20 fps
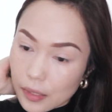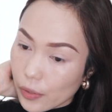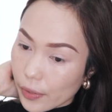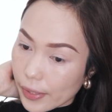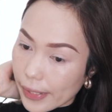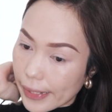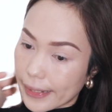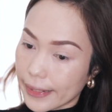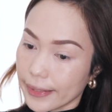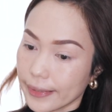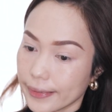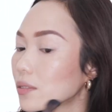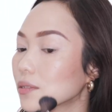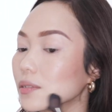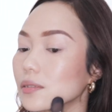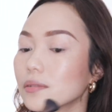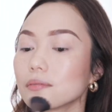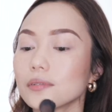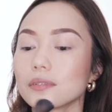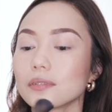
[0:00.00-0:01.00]
Okay.
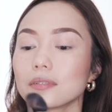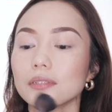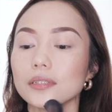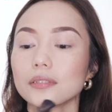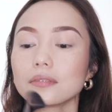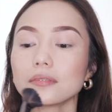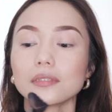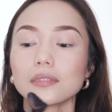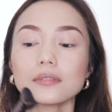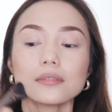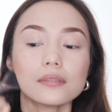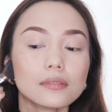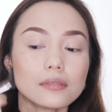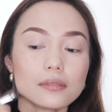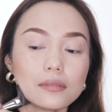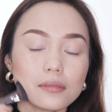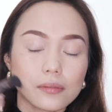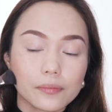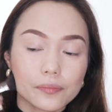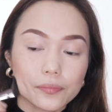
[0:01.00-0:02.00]
And then next is we
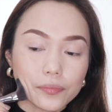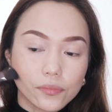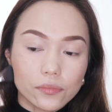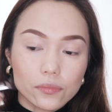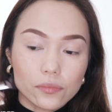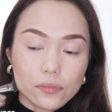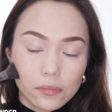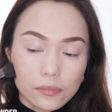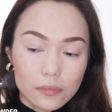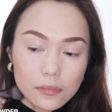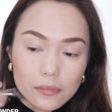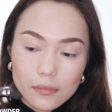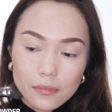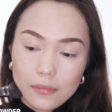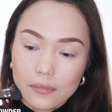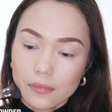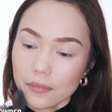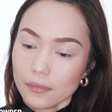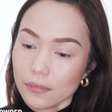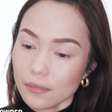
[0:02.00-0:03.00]
apply
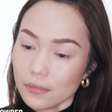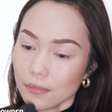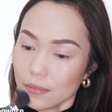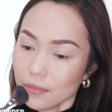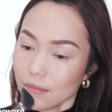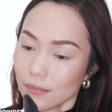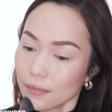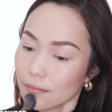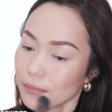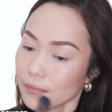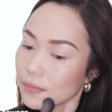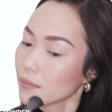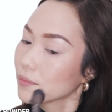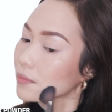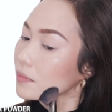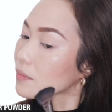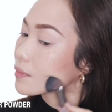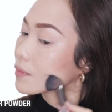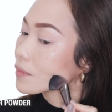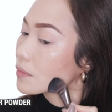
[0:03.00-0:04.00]
bronzer. This
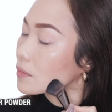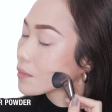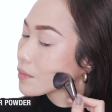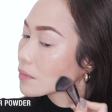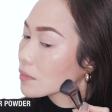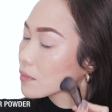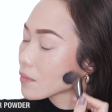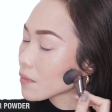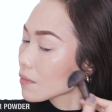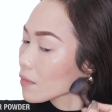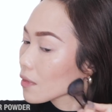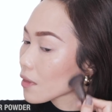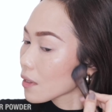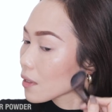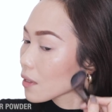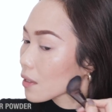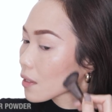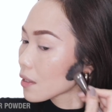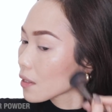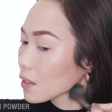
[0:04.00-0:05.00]
is Nars
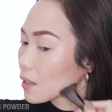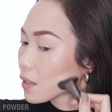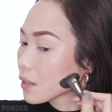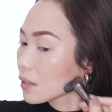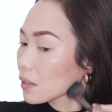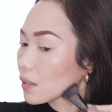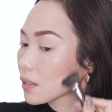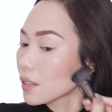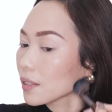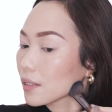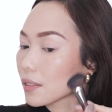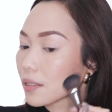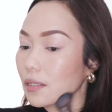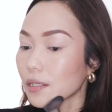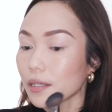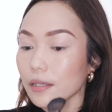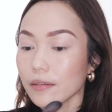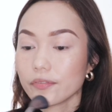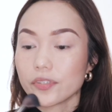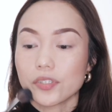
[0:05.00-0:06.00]
Laguna. It
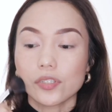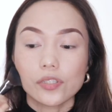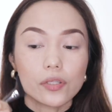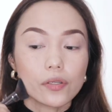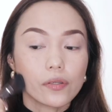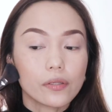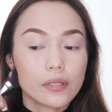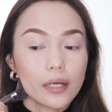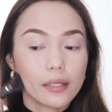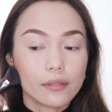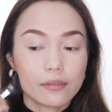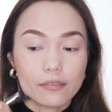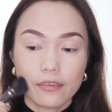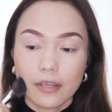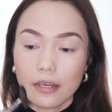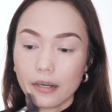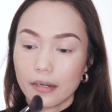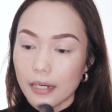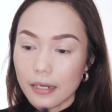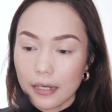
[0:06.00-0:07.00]
gives you that
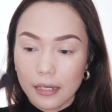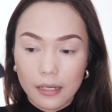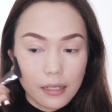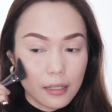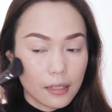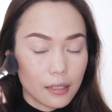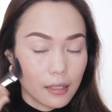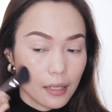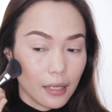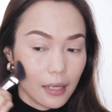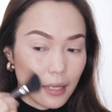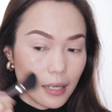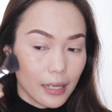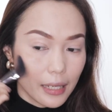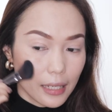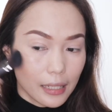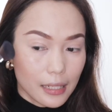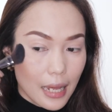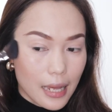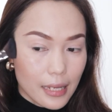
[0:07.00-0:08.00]
very,
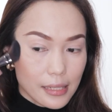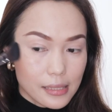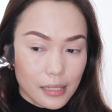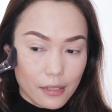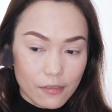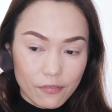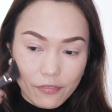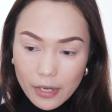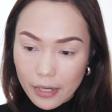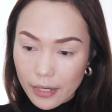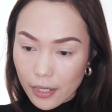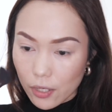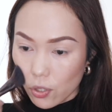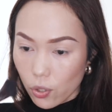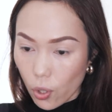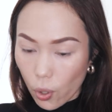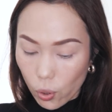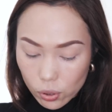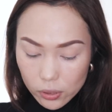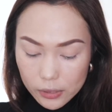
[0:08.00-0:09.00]
it has that very
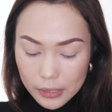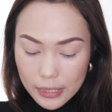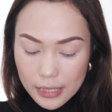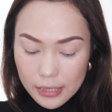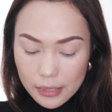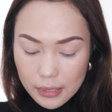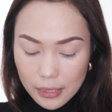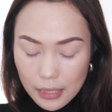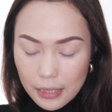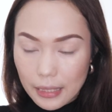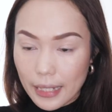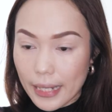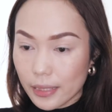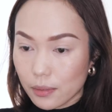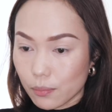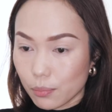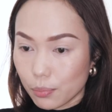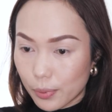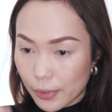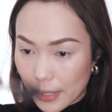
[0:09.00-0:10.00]
golden
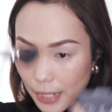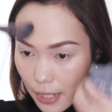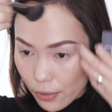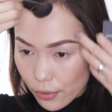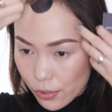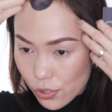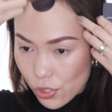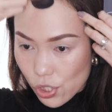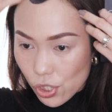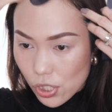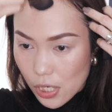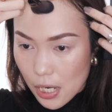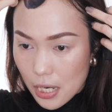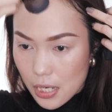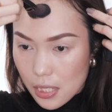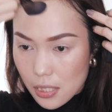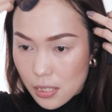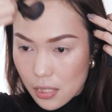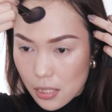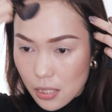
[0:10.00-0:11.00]
light brown
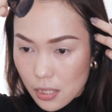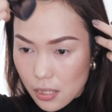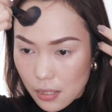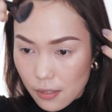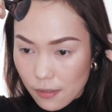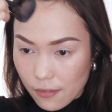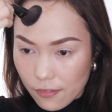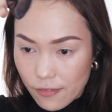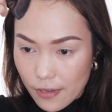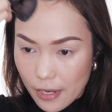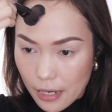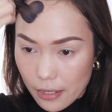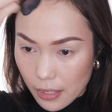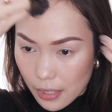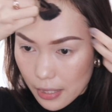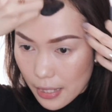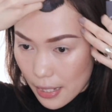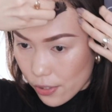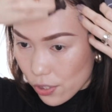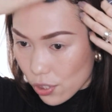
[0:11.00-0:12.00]
shade.
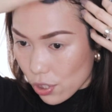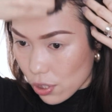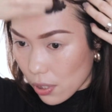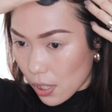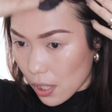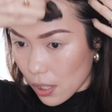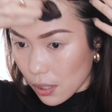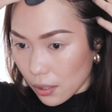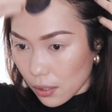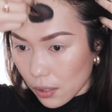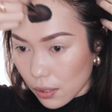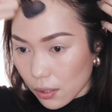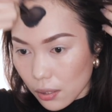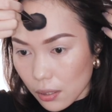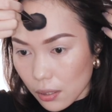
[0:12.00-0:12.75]
Very natural.